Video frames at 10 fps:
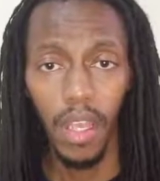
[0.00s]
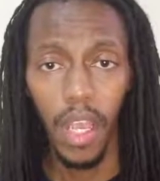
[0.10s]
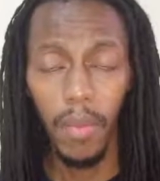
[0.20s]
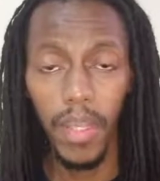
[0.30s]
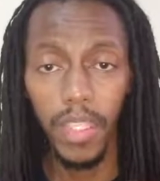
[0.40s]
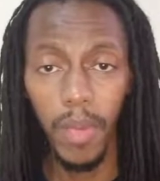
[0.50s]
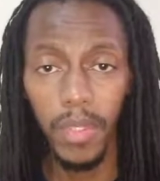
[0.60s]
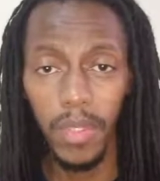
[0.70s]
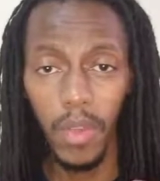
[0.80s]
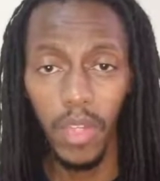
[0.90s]
in my
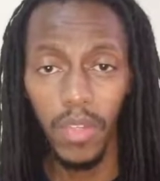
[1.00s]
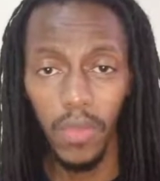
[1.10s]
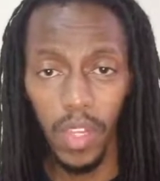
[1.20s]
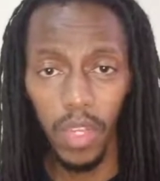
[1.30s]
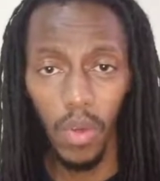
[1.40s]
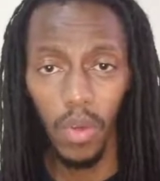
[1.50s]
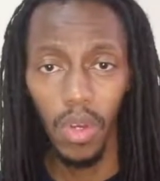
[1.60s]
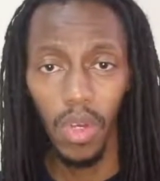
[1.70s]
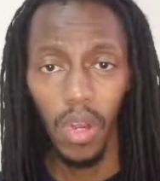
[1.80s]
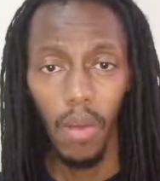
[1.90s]
subsequent
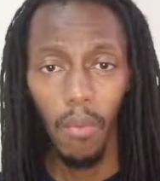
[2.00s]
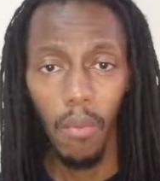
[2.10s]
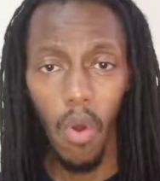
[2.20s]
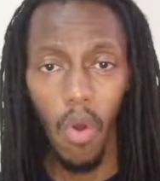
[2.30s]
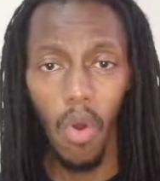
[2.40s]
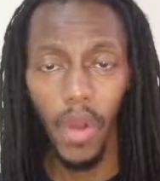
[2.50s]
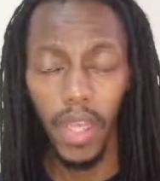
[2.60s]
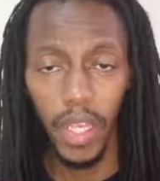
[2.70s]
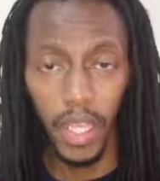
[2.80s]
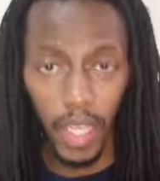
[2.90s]
video more
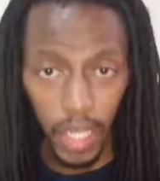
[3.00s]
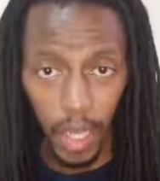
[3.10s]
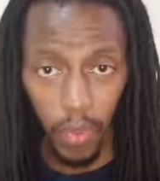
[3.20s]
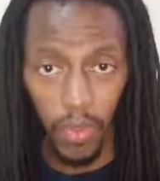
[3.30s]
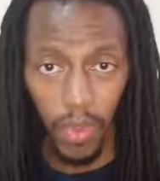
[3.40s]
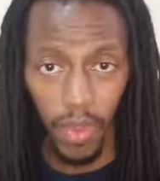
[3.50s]
in depth.